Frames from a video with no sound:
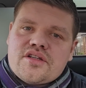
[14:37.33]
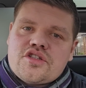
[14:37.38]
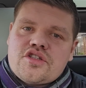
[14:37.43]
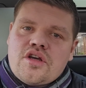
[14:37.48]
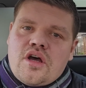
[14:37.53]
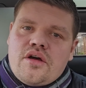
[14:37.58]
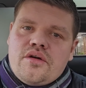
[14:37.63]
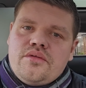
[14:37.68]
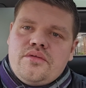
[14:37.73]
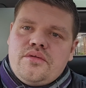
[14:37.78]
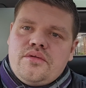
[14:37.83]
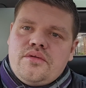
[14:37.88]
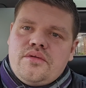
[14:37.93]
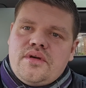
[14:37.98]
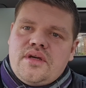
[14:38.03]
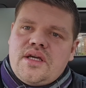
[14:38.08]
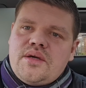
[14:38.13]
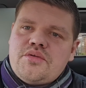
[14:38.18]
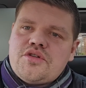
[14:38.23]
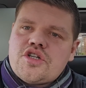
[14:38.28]
So
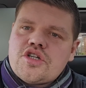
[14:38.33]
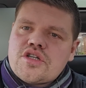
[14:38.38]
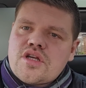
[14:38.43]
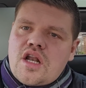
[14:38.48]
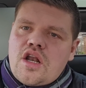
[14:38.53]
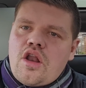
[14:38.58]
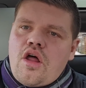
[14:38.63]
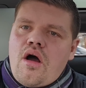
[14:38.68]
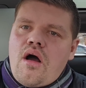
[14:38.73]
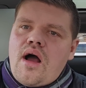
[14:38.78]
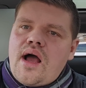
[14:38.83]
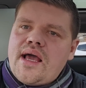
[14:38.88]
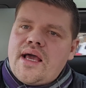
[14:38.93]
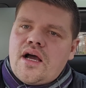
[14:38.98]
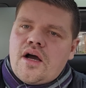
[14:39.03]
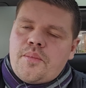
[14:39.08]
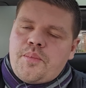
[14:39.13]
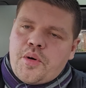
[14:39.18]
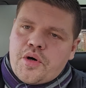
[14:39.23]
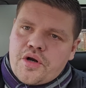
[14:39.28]
it was just a lie
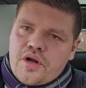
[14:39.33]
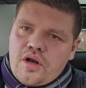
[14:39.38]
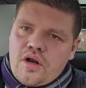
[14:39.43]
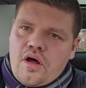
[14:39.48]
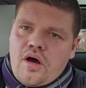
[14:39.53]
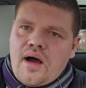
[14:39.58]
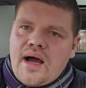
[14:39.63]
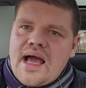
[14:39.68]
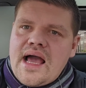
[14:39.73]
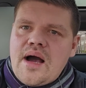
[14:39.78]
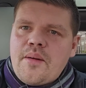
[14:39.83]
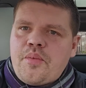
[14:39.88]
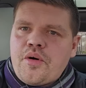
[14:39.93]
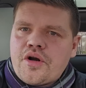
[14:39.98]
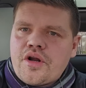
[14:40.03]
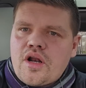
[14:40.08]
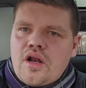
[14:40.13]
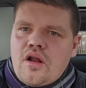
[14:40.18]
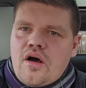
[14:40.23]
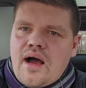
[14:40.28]
upon a lie
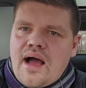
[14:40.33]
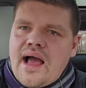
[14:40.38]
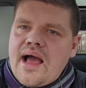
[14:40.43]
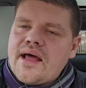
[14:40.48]
upon a lie.